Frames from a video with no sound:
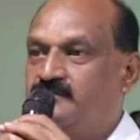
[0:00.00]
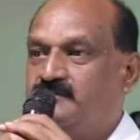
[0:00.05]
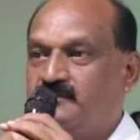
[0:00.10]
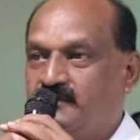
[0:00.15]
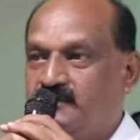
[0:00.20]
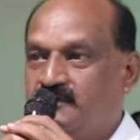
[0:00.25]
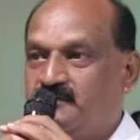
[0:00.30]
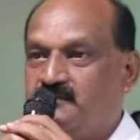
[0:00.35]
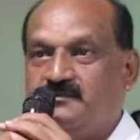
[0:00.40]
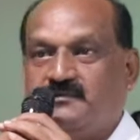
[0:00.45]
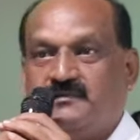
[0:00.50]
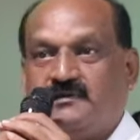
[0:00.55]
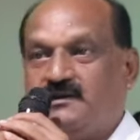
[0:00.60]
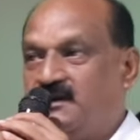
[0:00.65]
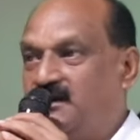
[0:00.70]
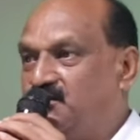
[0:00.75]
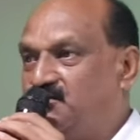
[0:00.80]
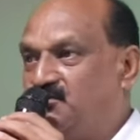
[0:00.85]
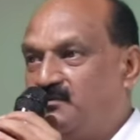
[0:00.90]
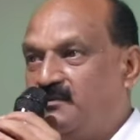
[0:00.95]

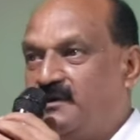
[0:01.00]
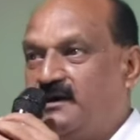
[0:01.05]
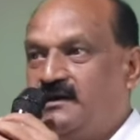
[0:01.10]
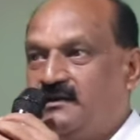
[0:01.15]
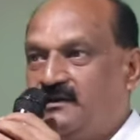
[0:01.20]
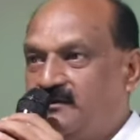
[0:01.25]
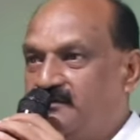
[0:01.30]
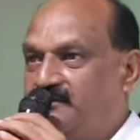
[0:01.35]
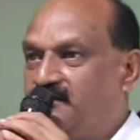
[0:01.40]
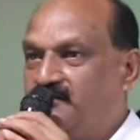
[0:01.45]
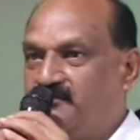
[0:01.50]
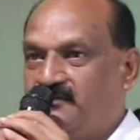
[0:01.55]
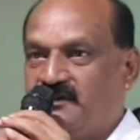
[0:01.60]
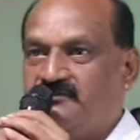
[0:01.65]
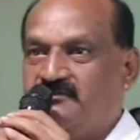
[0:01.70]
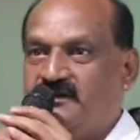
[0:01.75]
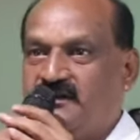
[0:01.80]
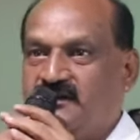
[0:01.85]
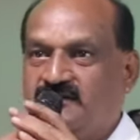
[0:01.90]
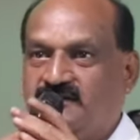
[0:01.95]
Kandur Mall, we
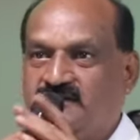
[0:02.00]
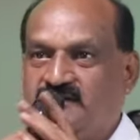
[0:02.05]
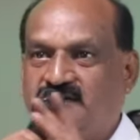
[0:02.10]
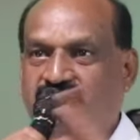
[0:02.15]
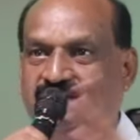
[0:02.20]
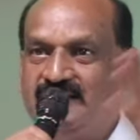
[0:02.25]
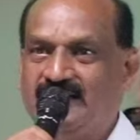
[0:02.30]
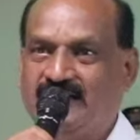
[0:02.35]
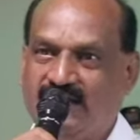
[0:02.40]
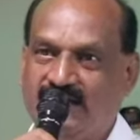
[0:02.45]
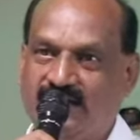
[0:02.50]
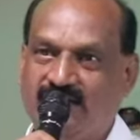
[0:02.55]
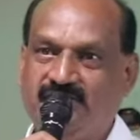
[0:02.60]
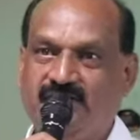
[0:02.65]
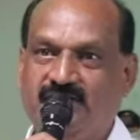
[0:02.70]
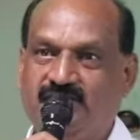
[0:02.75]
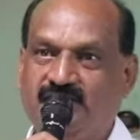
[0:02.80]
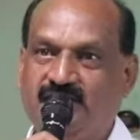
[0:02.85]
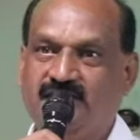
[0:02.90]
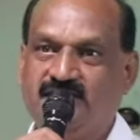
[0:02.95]
have done in Dirga, we
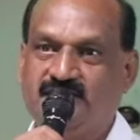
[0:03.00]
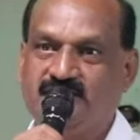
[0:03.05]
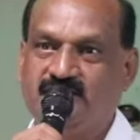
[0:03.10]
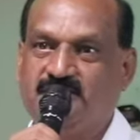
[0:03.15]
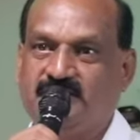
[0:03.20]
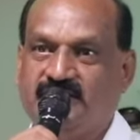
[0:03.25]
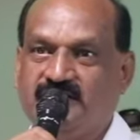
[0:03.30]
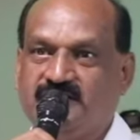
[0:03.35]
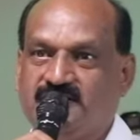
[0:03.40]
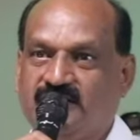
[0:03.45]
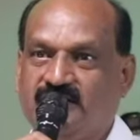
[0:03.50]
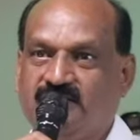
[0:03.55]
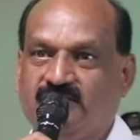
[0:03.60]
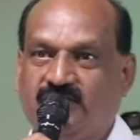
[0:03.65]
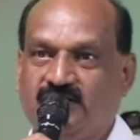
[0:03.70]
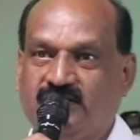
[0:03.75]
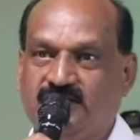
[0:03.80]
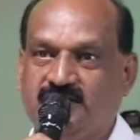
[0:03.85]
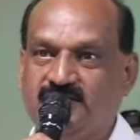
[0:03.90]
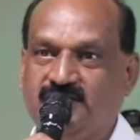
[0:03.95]
have done some tensile
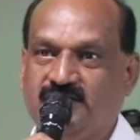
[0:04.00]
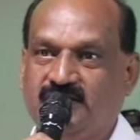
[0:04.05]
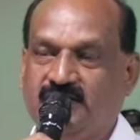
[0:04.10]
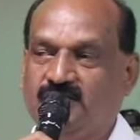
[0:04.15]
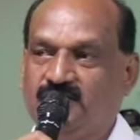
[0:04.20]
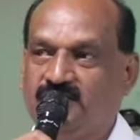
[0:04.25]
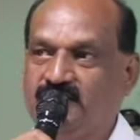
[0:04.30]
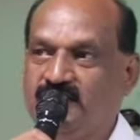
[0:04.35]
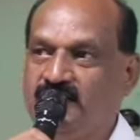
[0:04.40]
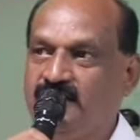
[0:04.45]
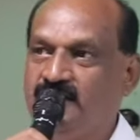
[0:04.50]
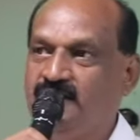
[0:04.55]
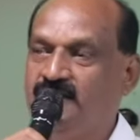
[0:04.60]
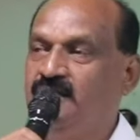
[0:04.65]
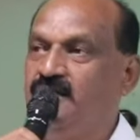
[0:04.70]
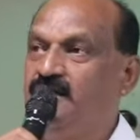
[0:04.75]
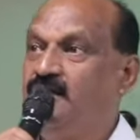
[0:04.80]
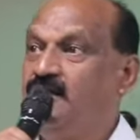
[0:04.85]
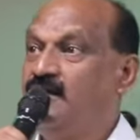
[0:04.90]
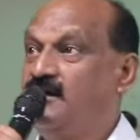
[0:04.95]
works and all that.
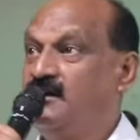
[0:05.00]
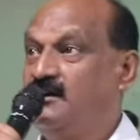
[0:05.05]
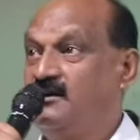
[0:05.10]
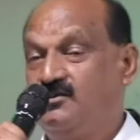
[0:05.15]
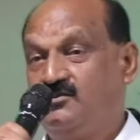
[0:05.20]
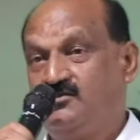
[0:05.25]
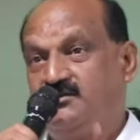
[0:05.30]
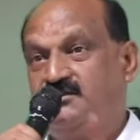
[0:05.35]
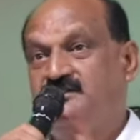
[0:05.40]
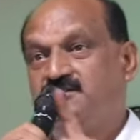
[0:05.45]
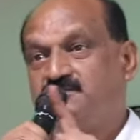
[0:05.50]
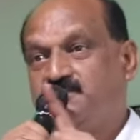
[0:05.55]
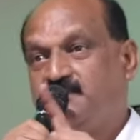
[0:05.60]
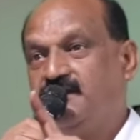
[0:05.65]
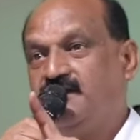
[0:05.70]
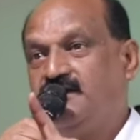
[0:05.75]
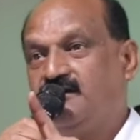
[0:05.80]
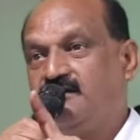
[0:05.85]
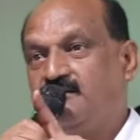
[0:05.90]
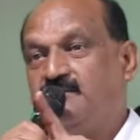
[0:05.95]
And also this
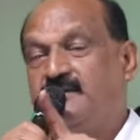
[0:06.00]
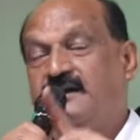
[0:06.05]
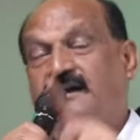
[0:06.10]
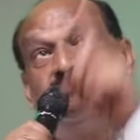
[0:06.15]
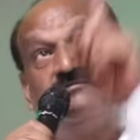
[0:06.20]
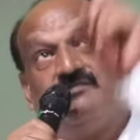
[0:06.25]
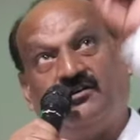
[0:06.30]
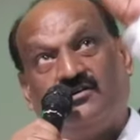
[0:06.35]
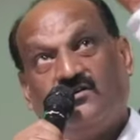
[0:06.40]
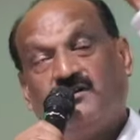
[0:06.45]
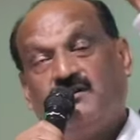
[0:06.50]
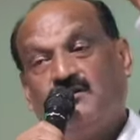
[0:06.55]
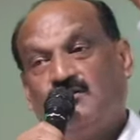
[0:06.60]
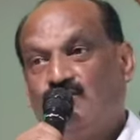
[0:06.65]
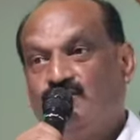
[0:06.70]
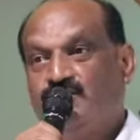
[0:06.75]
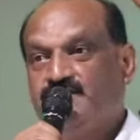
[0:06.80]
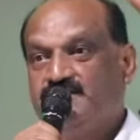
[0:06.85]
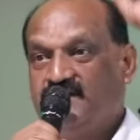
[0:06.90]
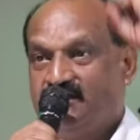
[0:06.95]
particular banquet hall
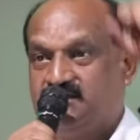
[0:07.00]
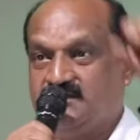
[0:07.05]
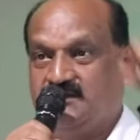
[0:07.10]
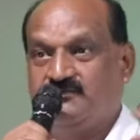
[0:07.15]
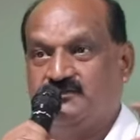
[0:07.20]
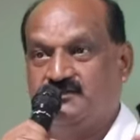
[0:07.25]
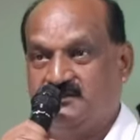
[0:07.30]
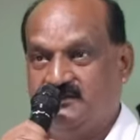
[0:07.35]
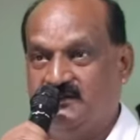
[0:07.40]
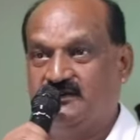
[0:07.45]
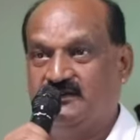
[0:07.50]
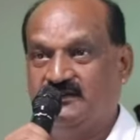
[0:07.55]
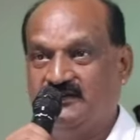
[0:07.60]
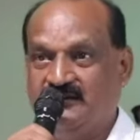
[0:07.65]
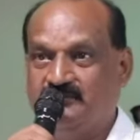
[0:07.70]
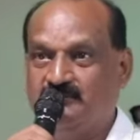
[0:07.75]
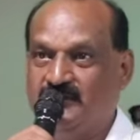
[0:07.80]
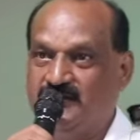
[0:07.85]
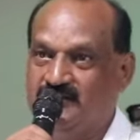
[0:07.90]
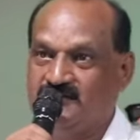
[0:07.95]
roof structure was
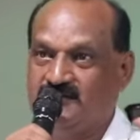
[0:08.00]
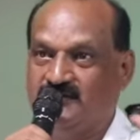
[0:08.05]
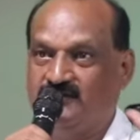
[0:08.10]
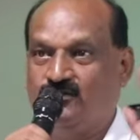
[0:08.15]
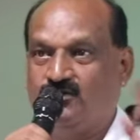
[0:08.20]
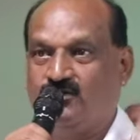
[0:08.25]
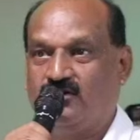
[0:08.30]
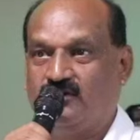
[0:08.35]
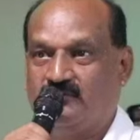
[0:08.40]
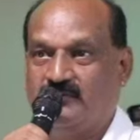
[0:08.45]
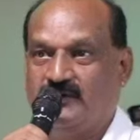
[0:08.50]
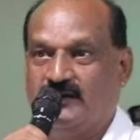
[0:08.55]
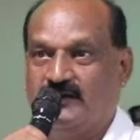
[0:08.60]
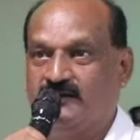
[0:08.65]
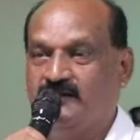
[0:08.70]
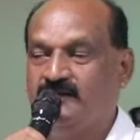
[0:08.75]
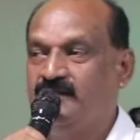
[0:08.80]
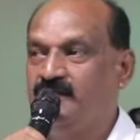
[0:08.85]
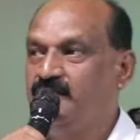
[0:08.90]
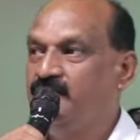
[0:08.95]
done by us long back.
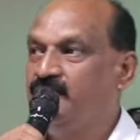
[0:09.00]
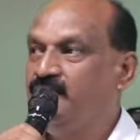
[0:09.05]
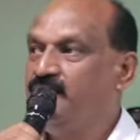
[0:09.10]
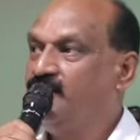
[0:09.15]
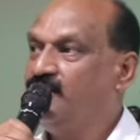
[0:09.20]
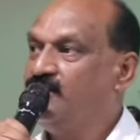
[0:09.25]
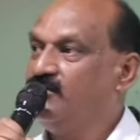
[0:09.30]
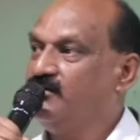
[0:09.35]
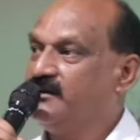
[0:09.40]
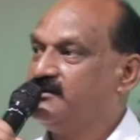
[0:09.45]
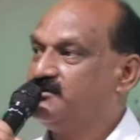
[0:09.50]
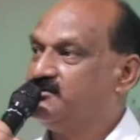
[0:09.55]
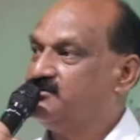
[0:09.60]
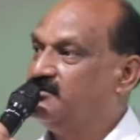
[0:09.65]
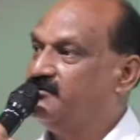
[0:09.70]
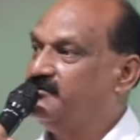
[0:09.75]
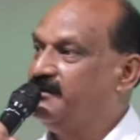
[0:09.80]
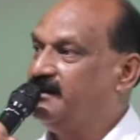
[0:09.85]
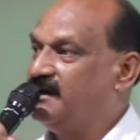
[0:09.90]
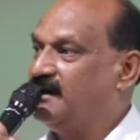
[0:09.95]
Okay, so
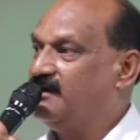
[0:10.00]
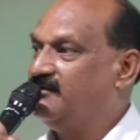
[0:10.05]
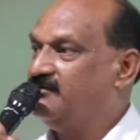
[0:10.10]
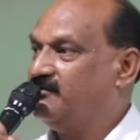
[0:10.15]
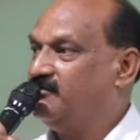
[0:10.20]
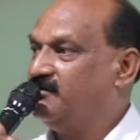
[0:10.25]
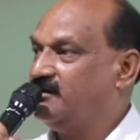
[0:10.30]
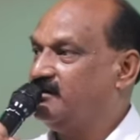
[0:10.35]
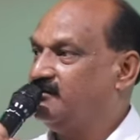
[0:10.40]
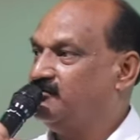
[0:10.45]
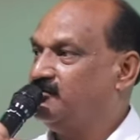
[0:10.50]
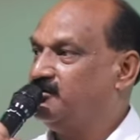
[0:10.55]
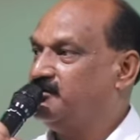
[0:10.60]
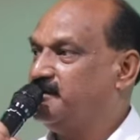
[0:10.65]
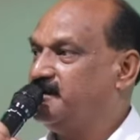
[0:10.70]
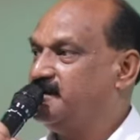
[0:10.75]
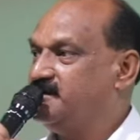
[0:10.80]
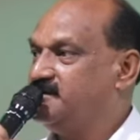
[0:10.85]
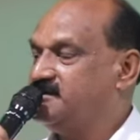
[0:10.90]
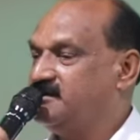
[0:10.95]
we have our
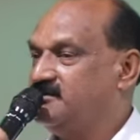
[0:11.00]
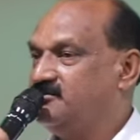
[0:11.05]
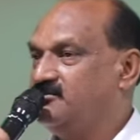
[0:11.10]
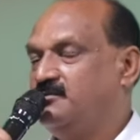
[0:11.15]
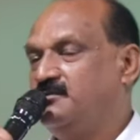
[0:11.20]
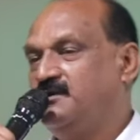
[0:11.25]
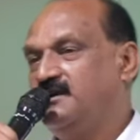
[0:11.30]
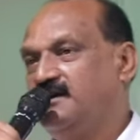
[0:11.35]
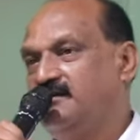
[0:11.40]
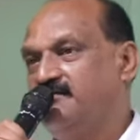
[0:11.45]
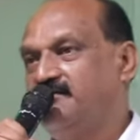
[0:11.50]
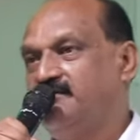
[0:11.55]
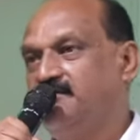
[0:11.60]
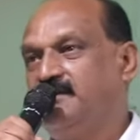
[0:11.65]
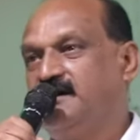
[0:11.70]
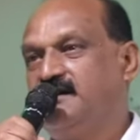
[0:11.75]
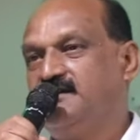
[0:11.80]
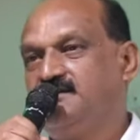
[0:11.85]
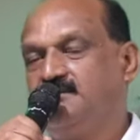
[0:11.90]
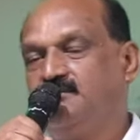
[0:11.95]
footprints in Gulbarga from
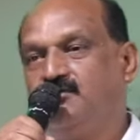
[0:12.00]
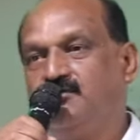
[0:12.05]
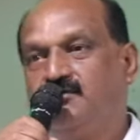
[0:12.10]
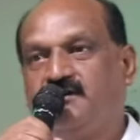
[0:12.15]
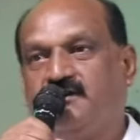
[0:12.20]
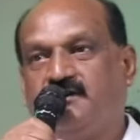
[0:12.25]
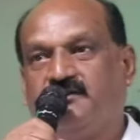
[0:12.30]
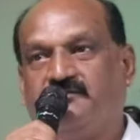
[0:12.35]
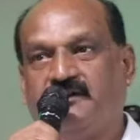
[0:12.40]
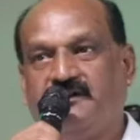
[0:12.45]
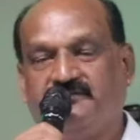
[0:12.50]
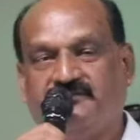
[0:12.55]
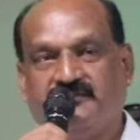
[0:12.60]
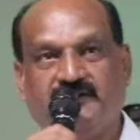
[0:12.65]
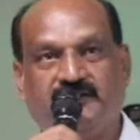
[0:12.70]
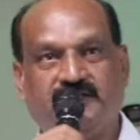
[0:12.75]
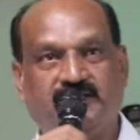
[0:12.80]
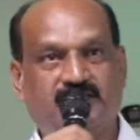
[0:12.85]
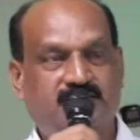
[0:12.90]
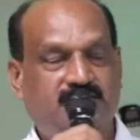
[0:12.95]
past about 25
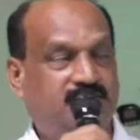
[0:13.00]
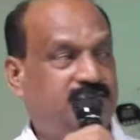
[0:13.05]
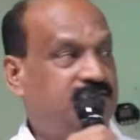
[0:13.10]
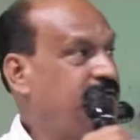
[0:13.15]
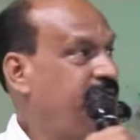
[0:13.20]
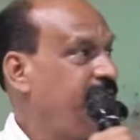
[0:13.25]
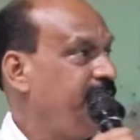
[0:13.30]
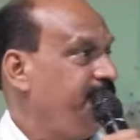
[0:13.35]
years.